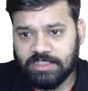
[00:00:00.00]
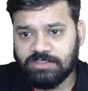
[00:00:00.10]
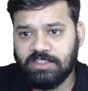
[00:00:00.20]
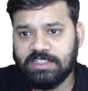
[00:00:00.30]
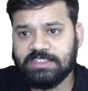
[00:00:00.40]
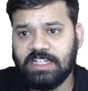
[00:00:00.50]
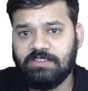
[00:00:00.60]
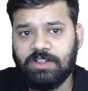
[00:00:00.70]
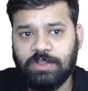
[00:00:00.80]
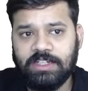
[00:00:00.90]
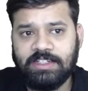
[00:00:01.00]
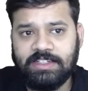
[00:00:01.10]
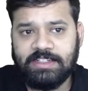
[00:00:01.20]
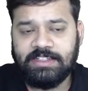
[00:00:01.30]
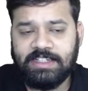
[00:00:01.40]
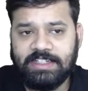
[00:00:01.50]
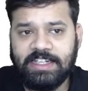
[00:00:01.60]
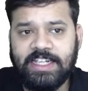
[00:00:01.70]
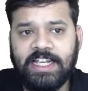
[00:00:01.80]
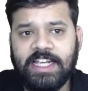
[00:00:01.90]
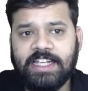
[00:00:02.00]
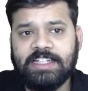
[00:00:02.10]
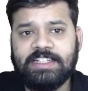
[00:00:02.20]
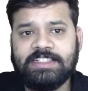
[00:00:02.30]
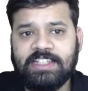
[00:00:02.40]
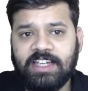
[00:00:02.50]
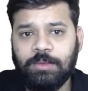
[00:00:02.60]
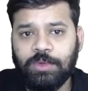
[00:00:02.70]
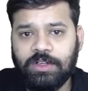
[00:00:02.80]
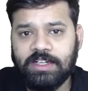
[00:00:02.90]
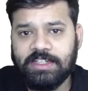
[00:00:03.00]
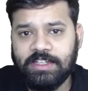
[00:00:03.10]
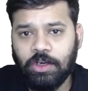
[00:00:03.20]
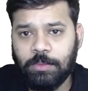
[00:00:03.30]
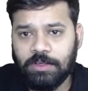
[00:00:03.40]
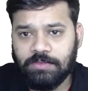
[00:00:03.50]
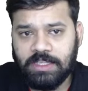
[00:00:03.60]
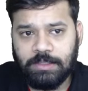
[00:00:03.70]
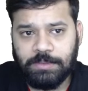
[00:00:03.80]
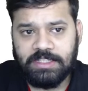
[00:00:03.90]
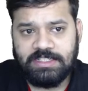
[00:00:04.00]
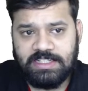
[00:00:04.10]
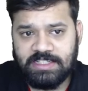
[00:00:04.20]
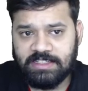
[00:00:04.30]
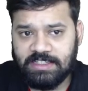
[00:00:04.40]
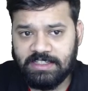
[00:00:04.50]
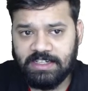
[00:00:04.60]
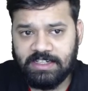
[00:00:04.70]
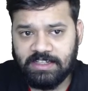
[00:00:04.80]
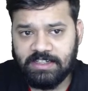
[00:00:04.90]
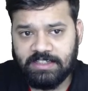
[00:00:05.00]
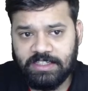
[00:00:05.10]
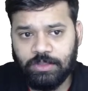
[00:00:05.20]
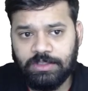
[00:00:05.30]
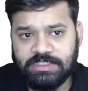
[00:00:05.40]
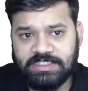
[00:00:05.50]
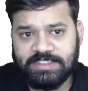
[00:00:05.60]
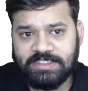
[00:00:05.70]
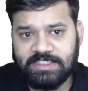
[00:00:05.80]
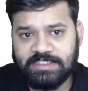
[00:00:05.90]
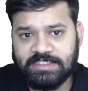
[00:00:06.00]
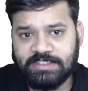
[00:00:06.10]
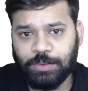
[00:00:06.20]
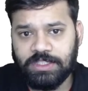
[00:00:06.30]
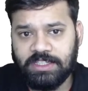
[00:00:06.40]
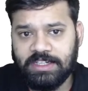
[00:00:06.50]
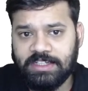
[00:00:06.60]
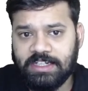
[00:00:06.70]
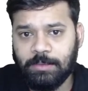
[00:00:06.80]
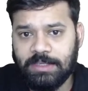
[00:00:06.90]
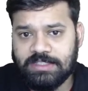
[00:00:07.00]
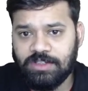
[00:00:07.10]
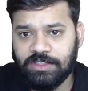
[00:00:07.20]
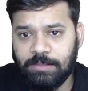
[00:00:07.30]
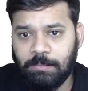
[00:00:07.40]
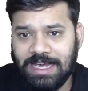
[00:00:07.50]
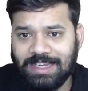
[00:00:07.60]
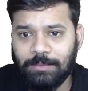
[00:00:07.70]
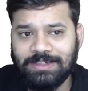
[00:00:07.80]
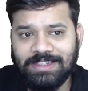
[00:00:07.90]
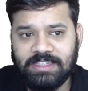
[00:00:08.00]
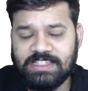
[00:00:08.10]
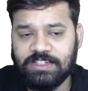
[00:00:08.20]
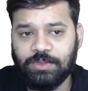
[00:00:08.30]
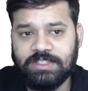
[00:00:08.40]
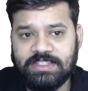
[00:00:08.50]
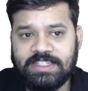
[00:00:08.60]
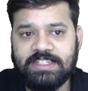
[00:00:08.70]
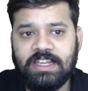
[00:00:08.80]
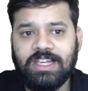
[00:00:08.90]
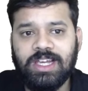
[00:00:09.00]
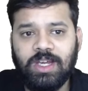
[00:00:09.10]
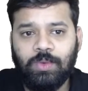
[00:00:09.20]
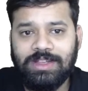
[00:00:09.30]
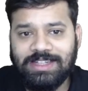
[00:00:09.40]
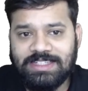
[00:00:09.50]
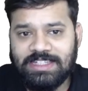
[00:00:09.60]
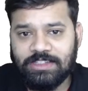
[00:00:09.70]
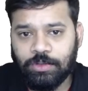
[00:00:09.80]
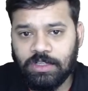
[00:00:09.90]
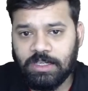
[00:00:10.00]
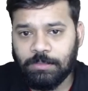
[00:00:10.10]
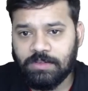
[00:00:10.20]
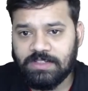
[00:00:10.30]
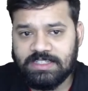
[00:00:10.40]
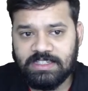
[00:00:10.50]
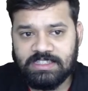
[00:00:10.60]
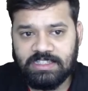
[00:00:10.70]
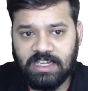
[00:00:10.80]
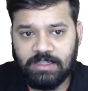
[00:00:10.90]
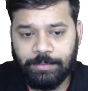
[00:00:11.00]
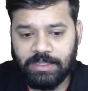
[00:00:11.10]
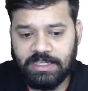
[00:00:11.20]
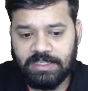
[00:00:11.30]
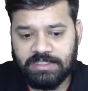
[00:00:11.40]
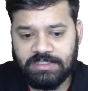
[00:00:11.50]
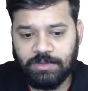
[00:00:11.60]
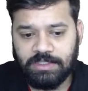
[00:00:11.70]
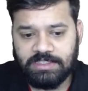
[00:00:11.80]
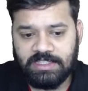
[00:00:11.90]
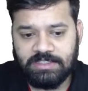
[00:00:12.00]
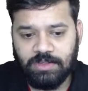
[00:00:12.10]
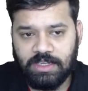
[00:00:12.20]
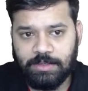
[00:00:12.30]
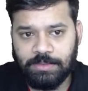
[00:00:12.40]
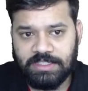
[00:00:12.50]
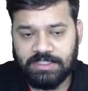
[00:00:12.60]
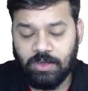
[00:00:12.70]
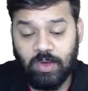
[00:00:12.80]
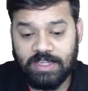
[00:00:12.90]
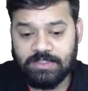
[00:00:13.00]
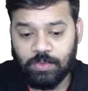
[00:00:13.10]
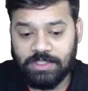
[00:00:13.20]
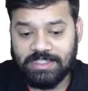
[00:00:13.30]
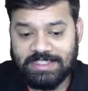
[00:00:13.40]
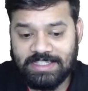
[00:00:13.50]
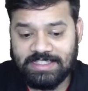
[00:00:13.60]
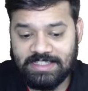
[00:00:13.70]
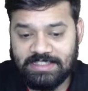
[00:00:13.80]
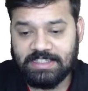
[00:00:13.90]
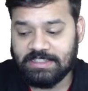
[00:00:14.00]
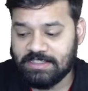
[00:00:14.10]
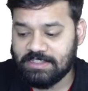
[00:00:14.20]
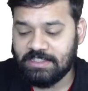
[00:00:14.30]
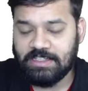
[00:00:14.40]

So let us have a look at it in detail. The Jagannath Reddy government of Andhra Pradesh recently created 13 new districts. The districts were created based on the parliamentary constituencies. With this, the total number of districts in Andhra Pradesh is 26. So Andhra Pradesh now has 26 districts.